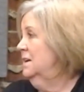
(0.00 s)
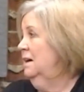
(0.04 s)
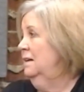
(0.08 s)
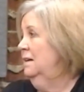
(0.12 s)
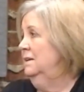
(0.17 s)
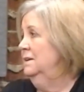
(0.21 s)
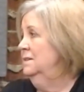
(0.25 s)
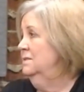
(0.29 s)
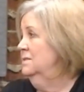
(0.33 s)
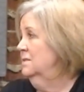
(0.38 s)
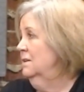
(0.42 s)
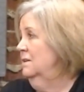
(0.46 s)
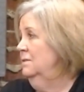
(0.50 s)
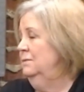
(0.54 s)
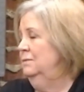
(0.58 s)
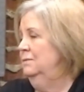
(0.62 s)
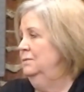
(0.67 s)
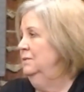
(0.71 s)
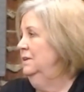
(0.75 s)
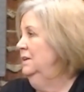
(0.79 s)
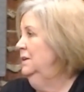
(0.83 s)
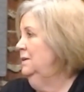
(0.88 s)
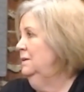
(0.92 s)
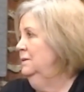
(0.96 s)
business
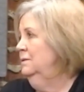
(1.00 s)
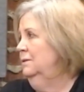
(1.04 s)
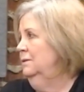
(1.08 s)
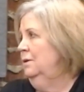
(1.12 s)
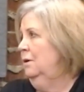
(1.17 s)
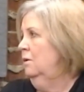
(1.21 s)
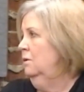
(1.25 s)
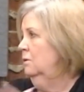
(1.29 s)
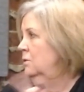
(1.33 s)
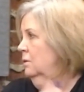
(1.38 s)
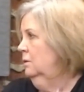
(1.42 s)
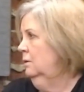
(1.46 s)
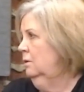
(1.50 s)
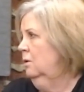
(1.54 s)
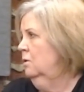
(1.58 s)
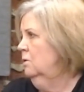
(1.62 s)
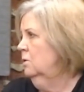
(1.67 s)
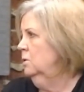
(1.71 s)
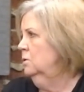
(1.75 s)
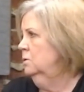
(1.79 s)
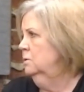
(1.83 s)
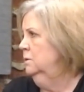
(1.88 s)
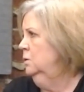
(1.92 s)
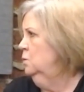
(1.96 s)
colleagues,
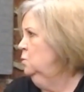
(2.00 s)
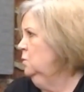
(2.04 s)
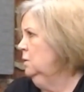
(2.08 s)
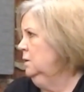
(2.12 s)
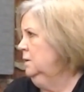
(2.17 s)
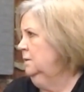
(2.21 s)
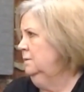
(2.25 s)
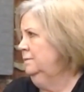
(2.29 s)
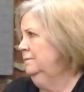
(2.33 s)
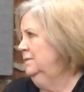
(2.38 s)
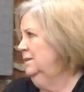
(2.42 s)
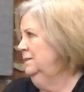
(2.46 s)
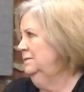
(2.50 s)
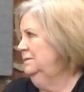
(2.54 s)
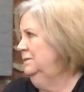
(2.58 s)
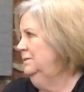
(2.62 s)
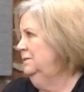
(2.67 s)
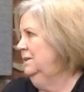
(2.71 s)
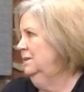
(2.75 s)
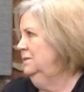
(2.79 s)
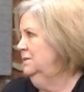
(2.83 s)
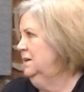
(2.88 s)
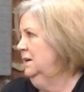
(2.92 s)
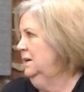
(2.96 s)
call Carl and
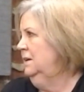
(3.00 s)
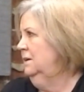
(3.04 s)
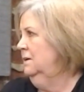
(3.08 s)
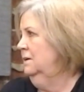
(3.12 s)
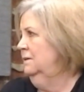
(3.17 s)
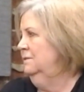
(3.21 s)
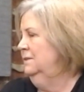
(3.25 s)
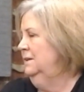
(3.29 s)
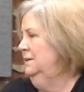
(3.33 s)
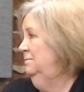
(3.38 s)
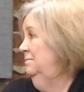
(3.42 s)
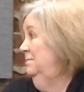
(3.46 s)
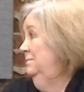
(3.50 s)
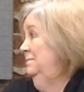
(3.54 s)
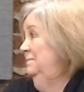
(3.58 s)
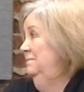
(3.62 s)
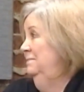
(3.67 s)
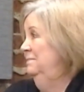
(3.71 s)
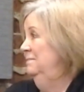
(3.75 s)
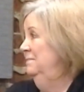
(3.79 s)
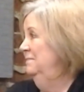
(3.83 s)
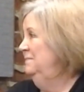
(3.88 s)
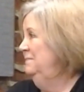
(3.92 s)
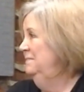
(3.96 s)
Lori. They'll take care
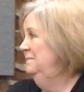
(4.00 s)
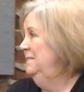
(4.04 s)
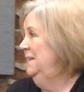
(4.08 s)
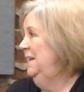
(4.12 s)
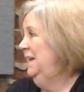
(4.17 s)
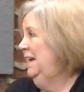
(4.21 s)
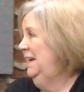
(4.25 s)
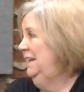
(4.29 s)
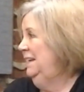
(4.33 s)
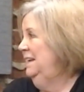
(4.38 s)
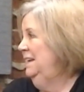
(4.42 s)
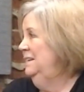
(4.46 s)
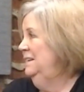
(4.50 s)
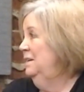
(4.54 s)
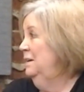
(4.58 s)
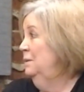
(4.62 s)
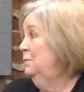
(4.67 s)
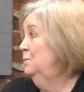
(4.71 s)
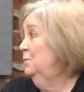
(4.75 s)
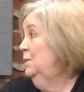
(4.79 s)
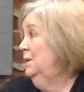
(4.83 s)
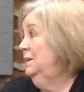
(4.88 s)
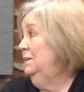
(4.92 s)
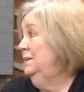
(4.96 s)
of it.
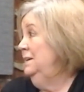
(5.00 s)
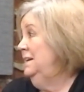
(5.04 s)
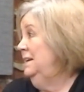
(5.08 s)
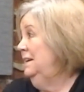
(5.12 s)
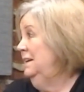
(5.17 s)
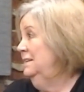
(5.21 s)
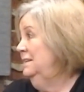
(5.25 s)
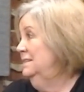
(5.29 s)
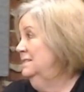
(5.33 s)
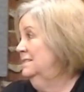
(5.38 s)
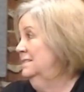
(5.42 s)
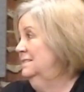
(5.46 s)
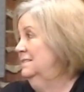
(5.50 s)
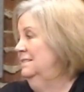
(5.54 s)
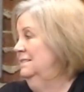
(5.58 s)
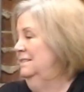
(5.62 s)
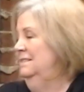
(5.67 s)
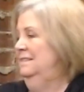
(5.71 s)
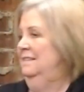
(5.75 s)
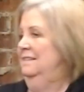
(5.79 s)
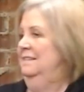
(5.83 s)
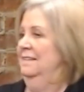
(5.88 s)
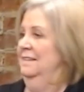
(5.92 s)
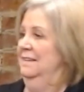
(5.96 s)
And it really
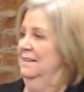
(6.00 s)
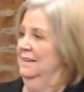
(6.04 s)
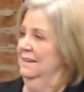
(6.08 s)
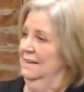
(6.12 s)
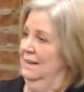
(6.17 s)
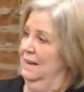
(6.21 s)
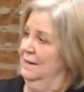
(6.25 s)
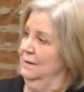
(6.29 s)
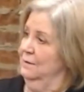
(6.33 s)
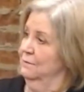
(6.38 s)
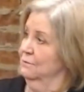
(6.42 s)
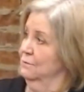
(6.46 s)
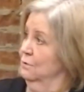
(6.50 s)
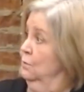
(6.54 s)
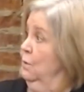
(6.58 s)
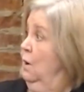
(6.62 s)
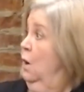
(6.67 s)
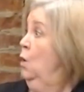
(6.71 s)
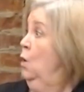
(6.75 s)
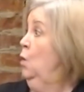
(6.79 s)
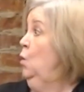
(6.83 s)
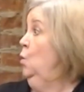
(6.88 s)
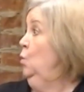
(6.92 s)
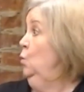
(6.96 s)
has
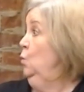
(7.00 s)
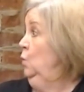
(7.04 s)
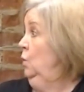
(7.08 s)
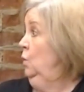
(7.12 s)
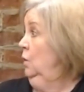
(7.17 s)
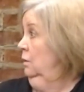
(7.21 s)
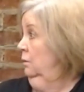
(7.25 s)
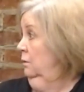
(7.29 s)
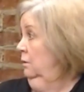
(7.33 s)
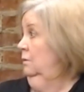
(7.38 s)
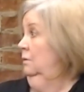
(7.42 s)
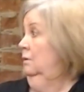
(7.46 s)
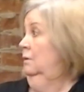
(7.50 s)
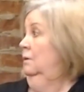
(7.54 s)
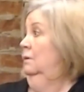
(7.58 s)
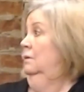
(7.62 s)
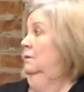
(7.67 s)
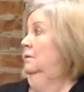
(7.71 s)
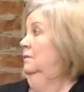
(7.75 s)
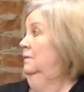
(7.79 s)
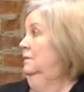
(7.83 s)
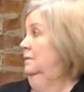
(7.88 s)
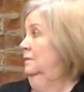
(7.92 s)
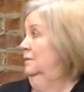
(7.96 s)
kind of
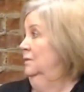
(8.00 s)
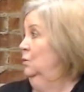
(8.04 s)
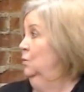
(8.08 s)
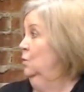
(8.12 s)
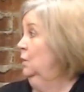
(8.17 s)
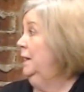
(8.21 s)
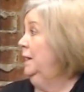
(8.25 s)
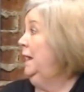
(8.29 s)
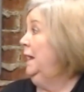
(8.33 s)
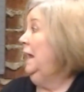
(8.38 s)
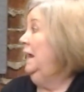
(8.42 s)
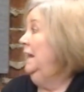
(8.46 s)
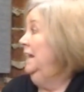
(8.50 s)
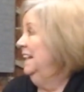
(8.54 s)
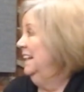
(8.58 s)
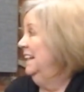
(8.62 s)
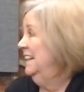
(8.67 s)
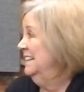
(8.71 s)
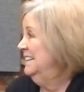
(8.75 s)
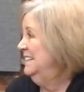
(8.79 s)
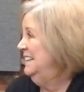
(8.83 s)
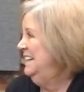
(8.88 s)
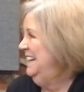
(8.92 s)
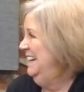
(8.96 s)
grown
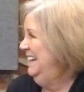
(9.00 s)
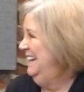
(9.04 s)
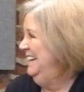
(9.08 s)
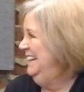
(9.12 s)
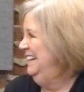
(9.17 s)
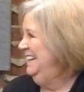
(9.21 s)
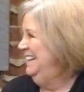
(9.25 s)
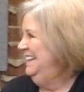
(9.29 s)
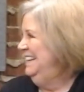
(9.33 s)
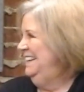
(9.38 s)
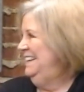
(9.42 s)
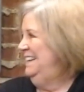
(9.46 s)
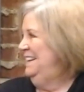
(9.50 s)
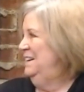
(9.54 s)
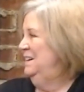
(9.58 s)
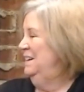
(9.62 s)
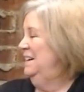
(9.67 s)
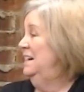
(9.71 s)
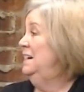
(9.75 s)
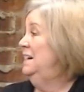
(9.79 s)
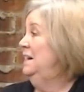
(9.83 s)
organically.